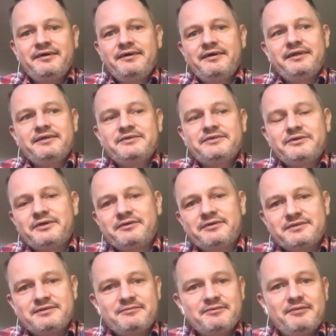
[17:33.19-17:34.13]
And it took
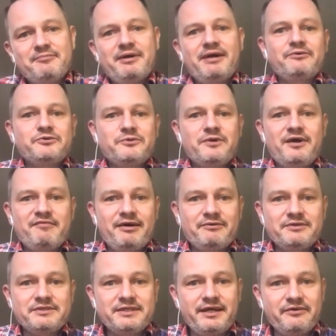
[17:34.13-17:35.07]
us about 12
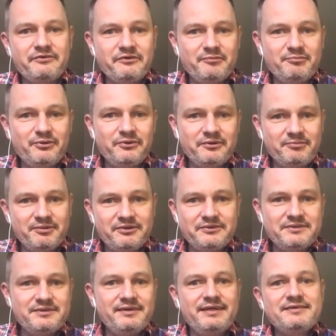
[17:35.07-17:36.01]
hours to get through the border
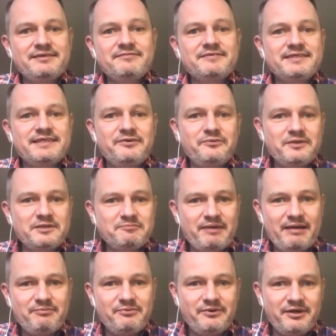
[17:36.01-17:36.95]
because they had to send all this
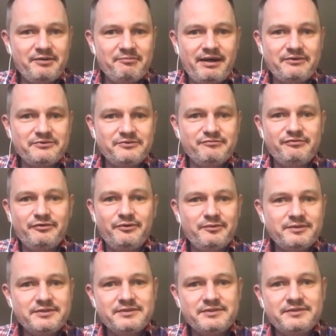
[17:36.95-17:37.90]
paperwork backwards and forwards.